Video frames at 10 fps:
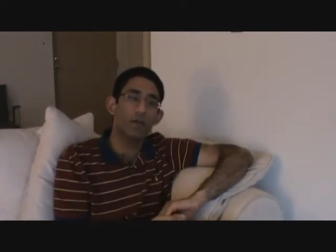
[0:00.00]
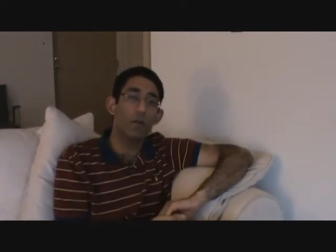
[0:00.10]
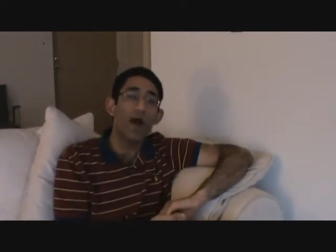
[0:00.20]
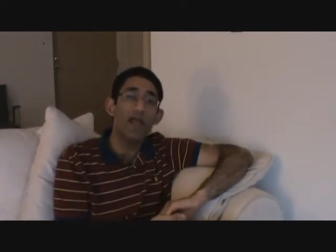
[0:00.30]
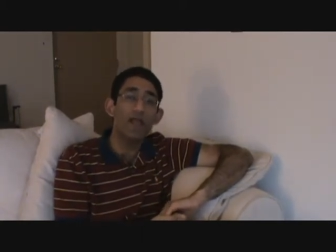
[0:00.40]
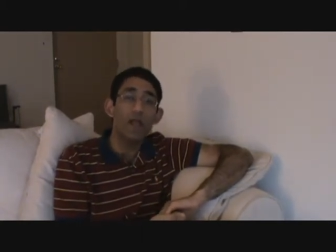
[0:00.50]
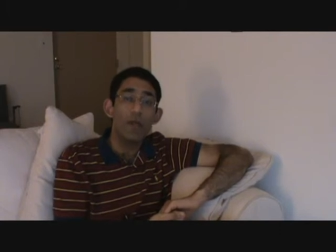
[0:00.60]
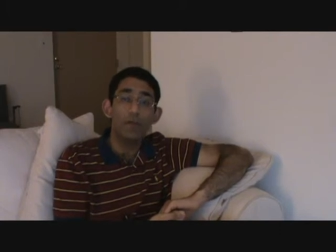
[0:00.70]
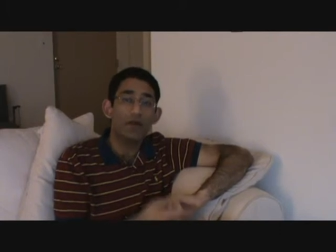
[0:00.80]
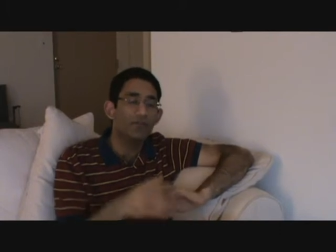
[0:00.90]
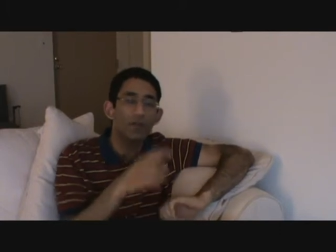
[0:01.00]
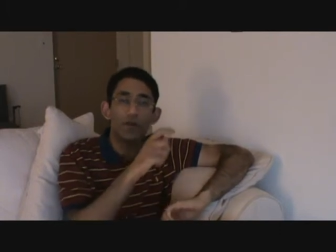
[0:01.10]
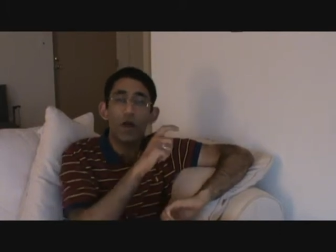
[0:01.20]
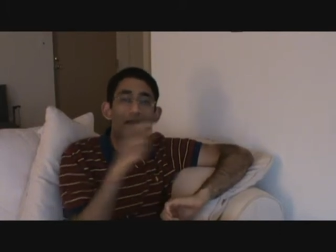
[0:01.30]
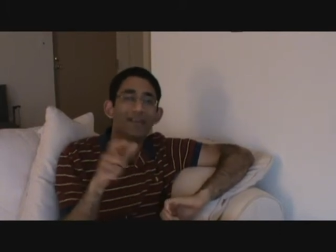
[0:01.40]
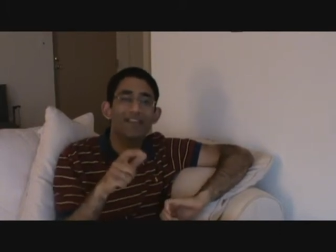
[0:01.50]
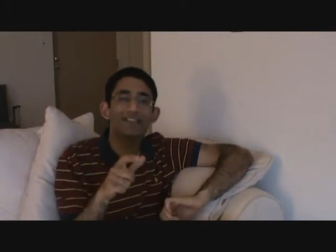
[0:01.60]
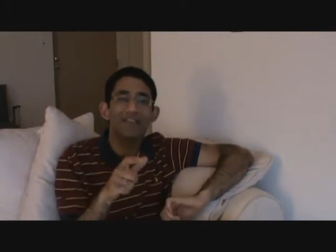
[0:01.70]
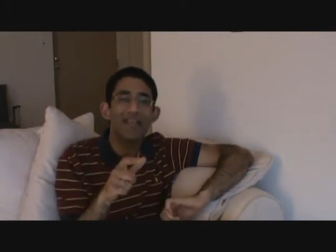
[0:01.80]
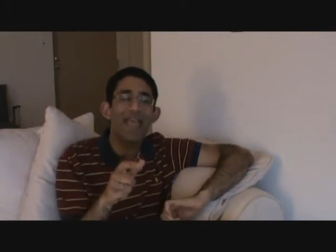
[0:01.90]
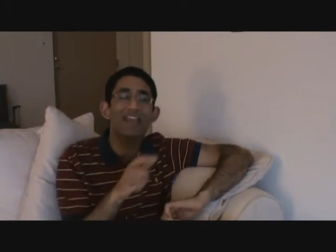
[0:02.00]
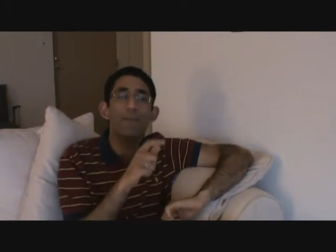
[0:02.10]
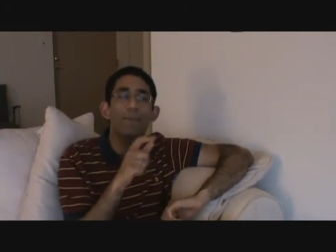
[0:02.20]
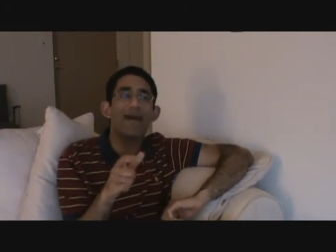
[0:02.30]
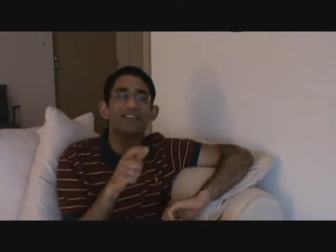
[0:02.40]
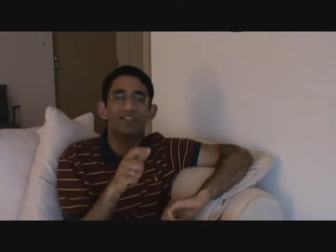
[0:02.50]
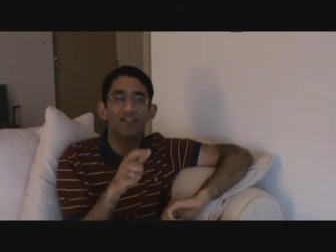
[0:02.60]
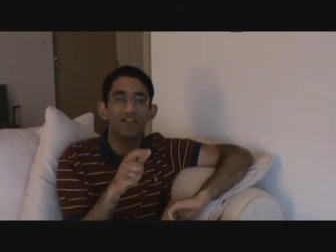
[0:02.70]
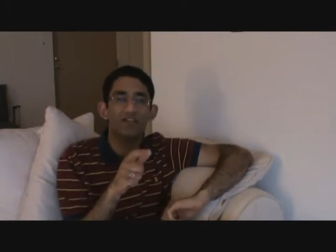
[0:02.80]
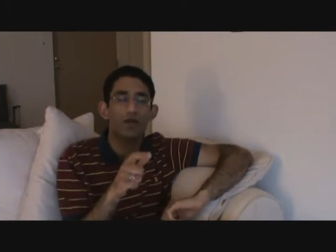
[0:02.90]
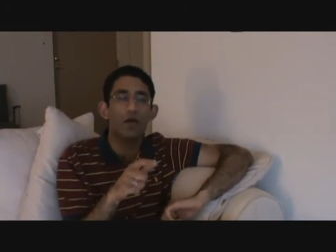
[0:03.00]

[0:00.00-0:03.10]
Why? Because you're not listing any message